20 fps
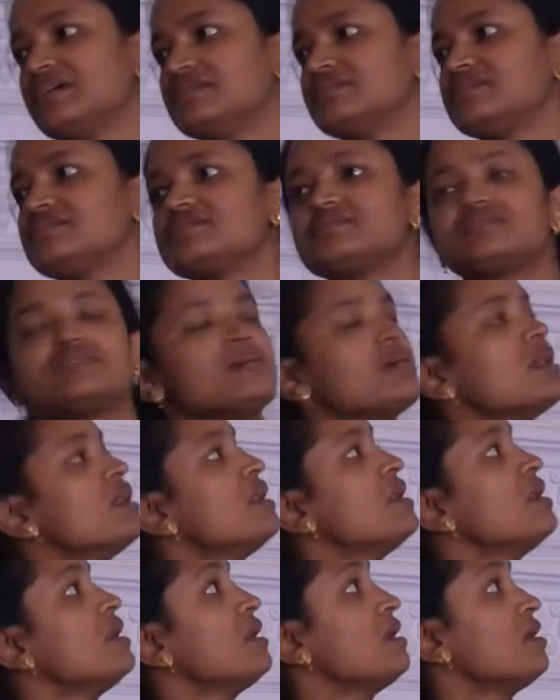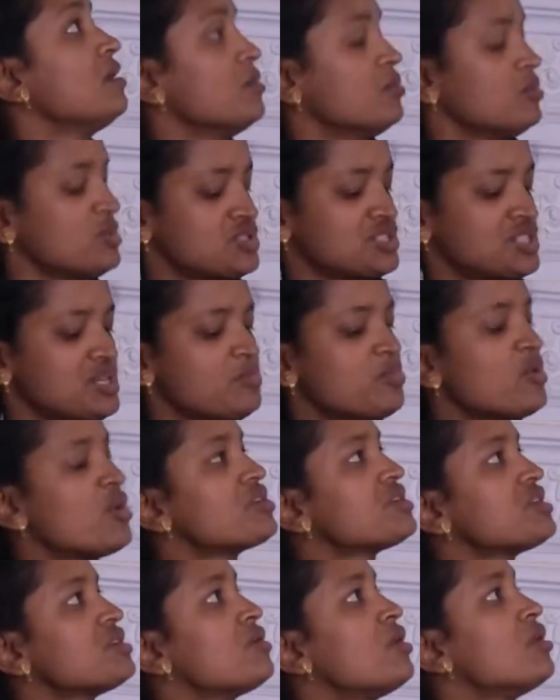This is the most
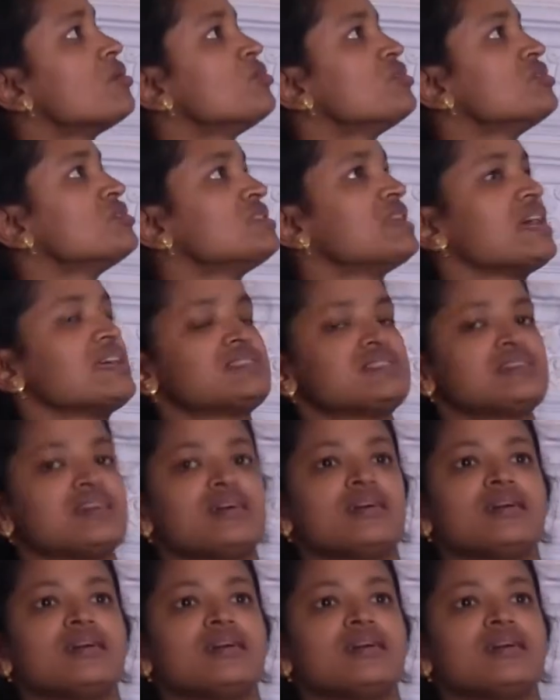important hormone that